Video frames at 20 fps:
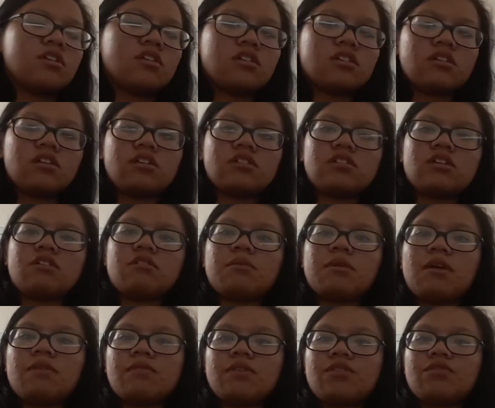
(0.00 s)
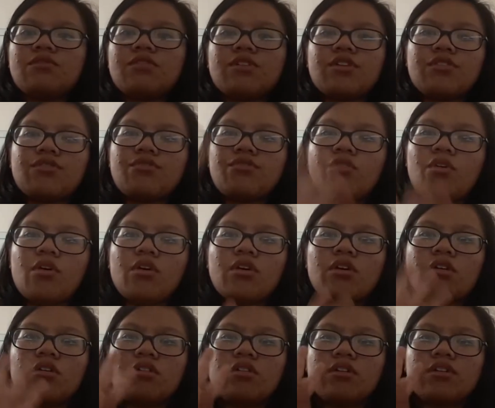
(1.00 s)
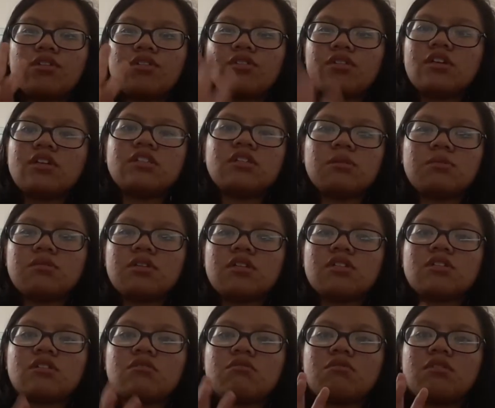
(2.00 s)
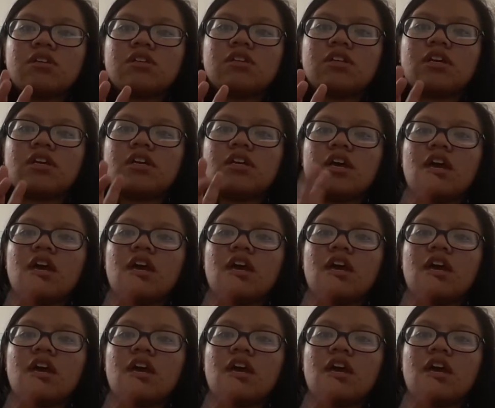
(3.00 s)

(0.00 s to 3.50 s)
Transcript: because I'll be having whether four or three subjects on one day,